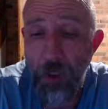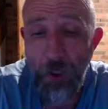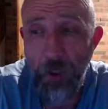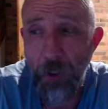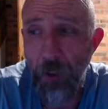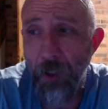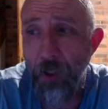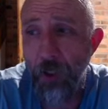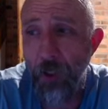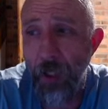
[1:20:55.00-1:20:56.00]
click on
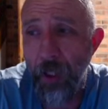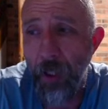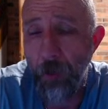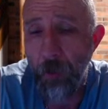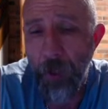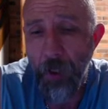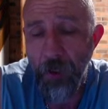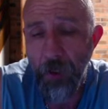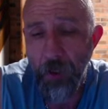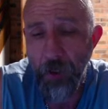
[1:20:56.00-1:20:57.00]
anything, because